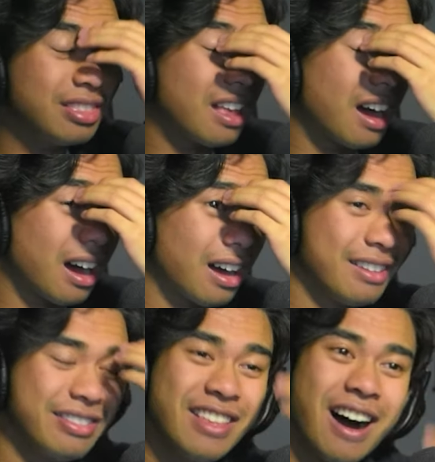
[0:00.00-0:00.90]
Nah,
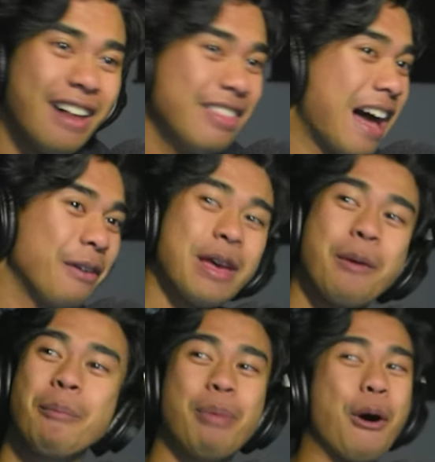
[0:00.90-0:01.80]
nah, now
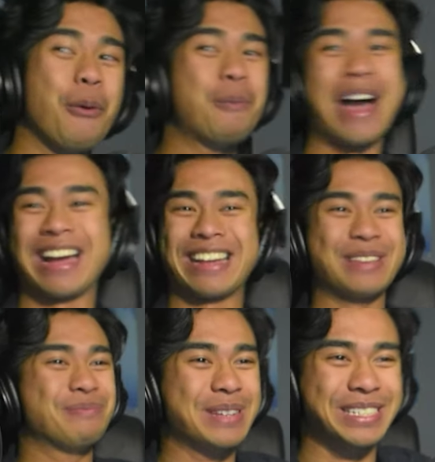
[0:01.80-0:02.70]
they're both back
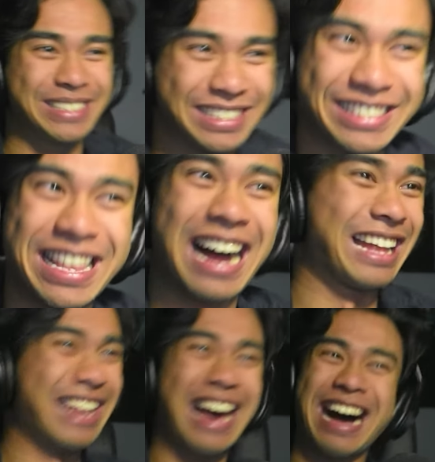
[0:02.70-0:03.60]
in business.
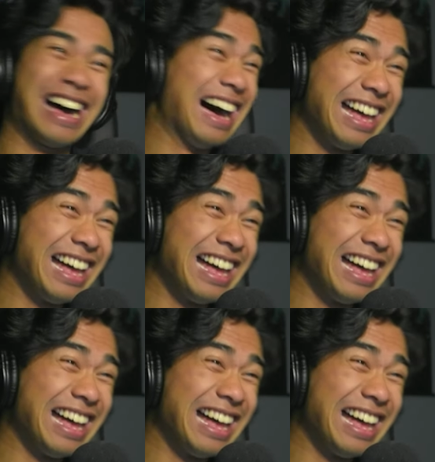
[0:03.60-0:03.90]
Nah, nah.